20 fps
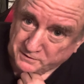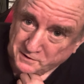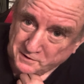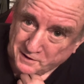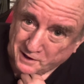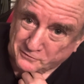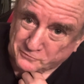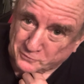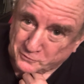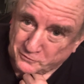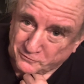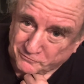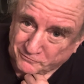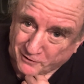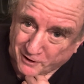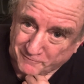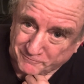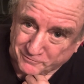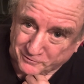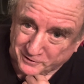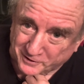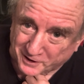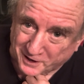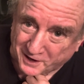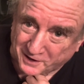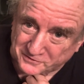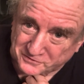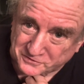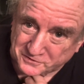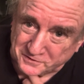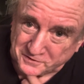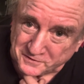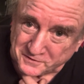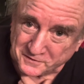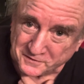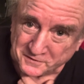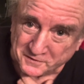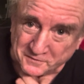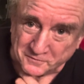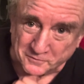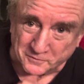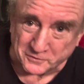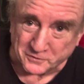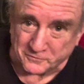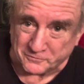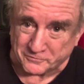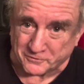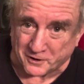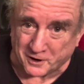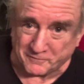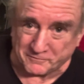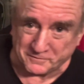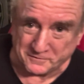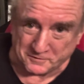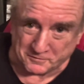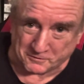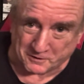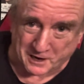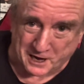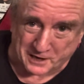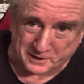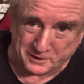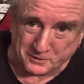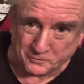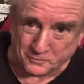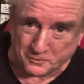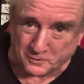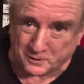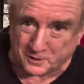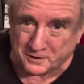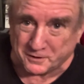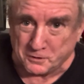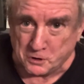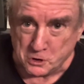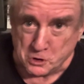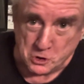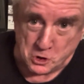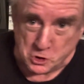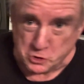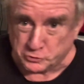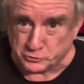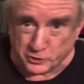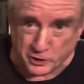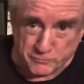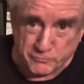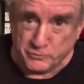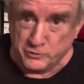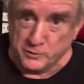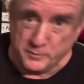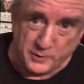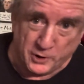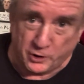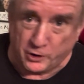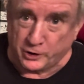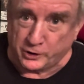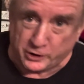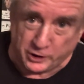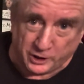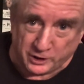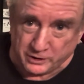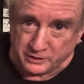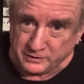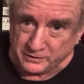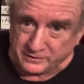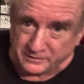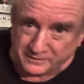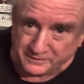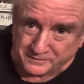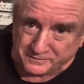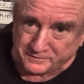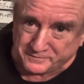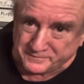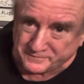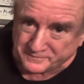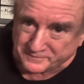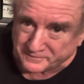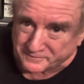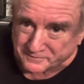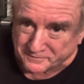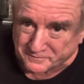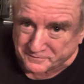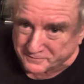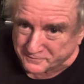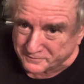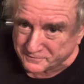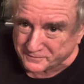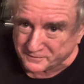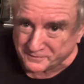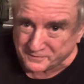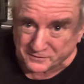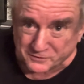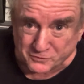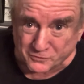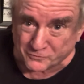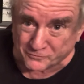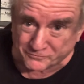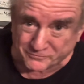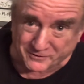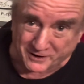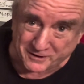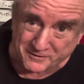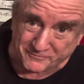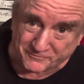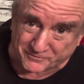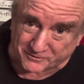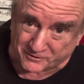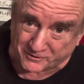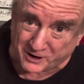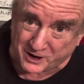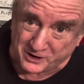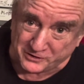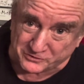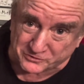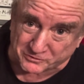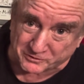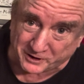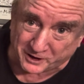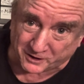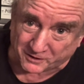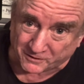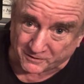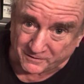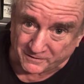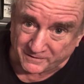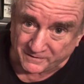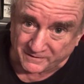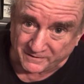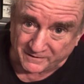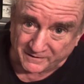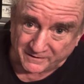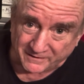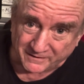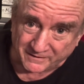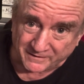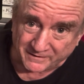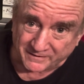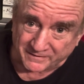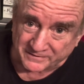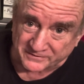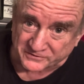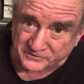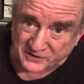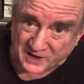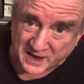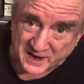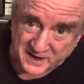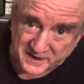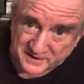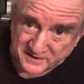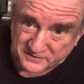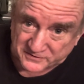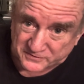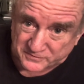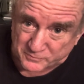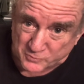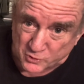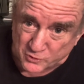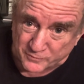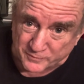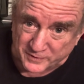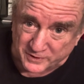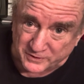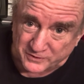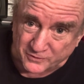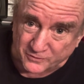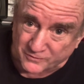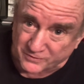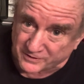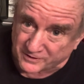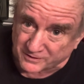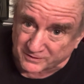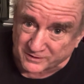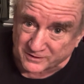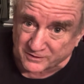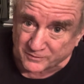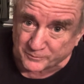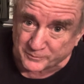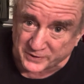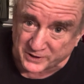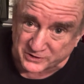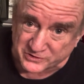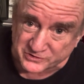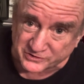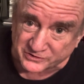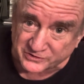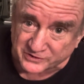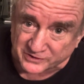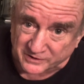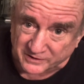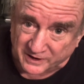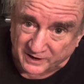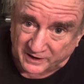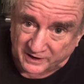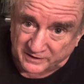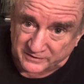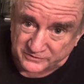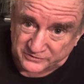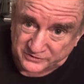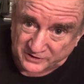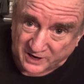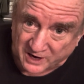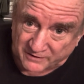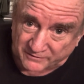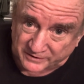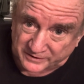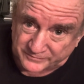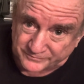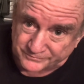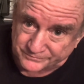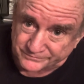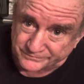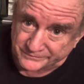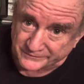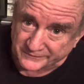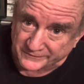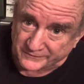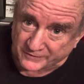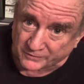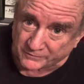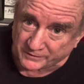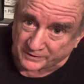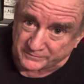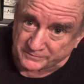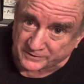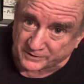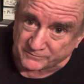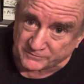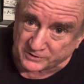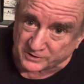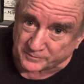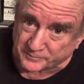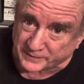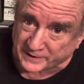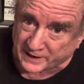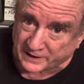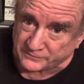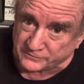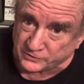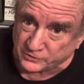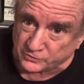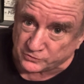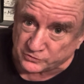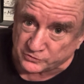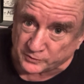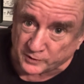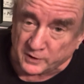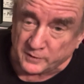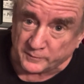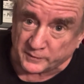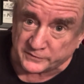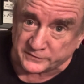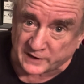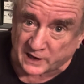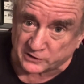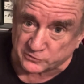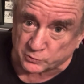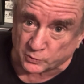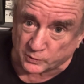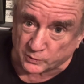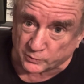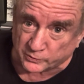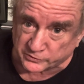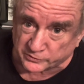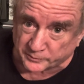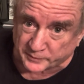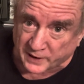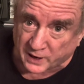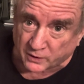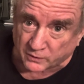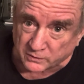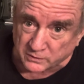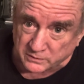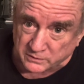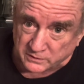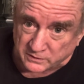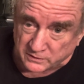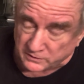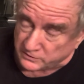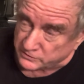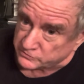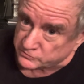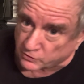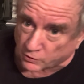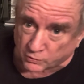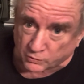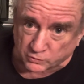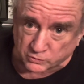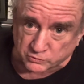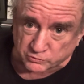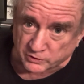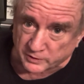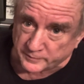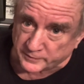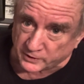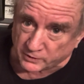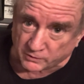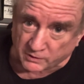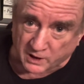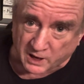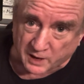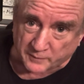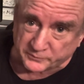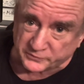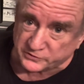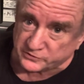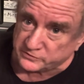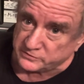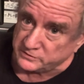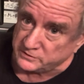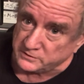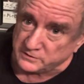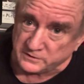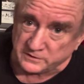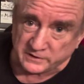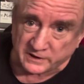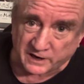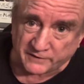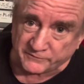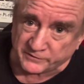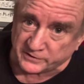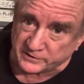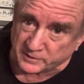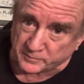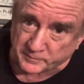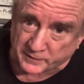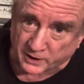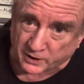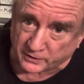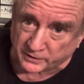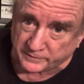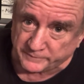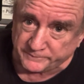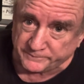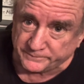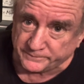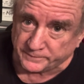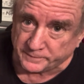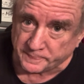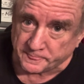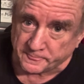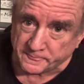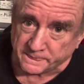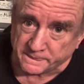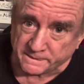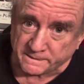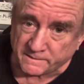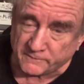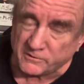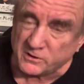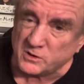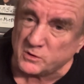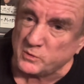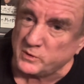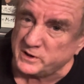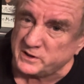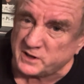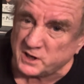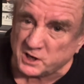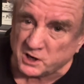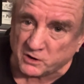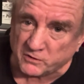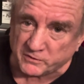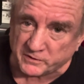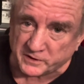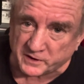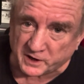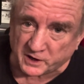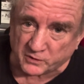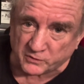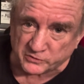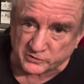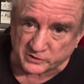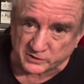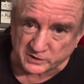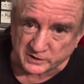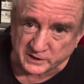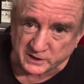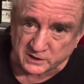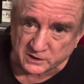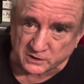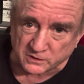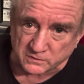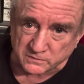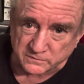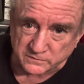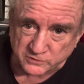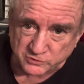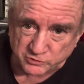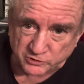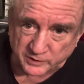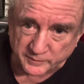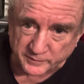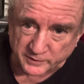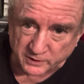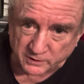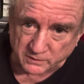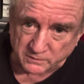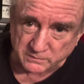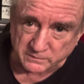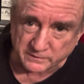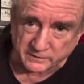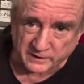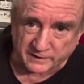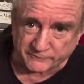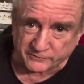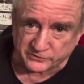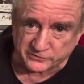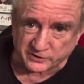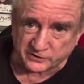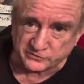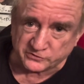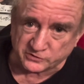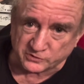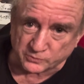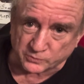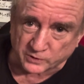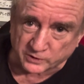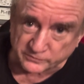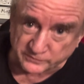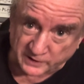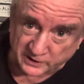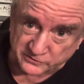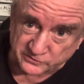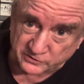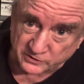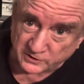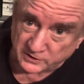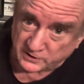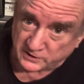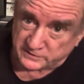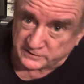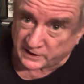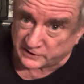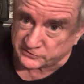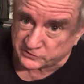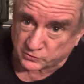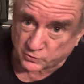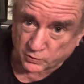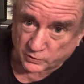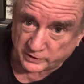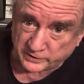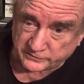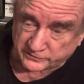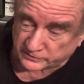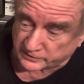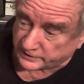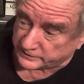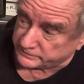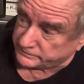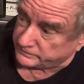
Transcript: That's what you fought for, you guys. When you fought in the Iraqi war, saving America, you were fighting for Israel. Zionist movement, you were their little bitches, okay? Sorry, don't give you the bad news, but that's what it was about. Total criminal ops, everything about it. Everything we did over there was illegal, criminal, in every sense of the word, and that's according to like